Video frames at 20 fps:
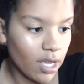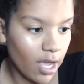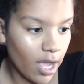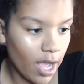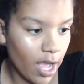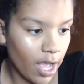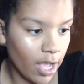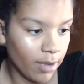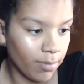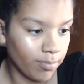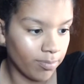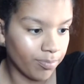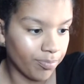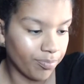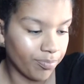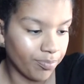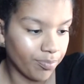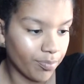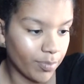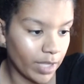And
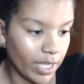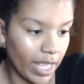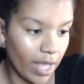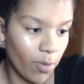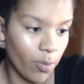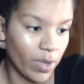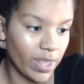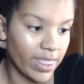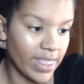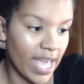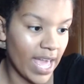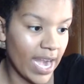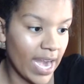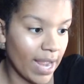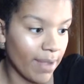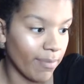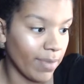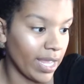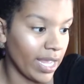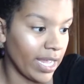with that, I
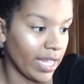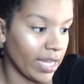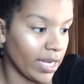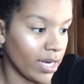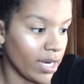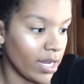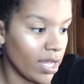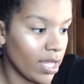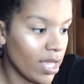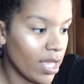mean